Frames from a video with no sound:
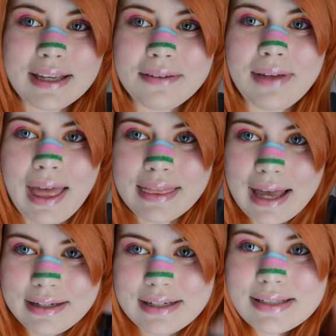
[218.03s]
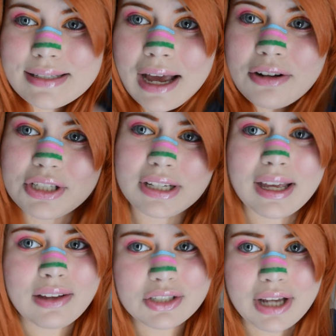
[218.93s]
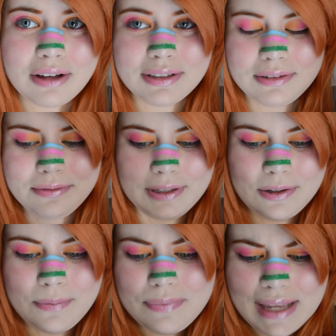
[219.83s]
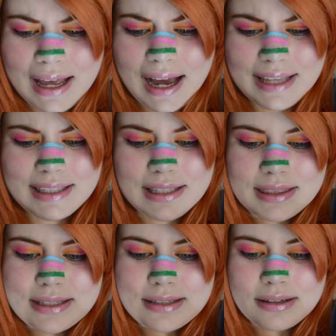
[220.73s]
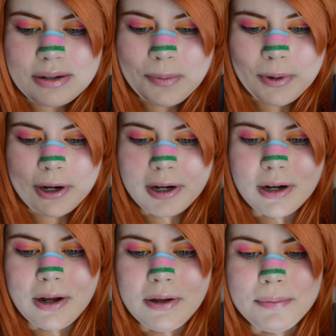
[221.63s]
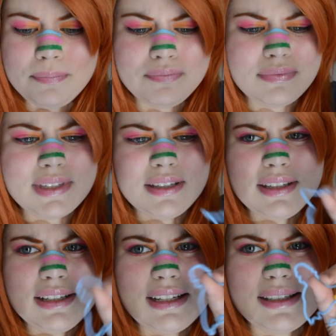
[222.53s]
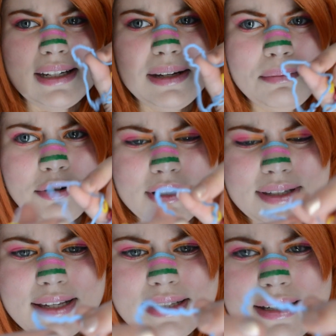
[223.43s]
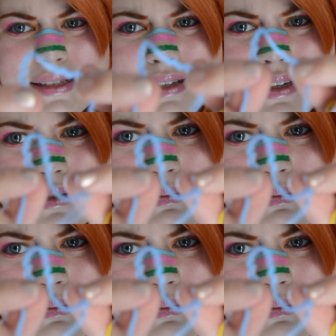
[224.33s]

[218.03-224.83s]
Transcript: Give that nostalgic childhood feel. I think these were Disney princesses, like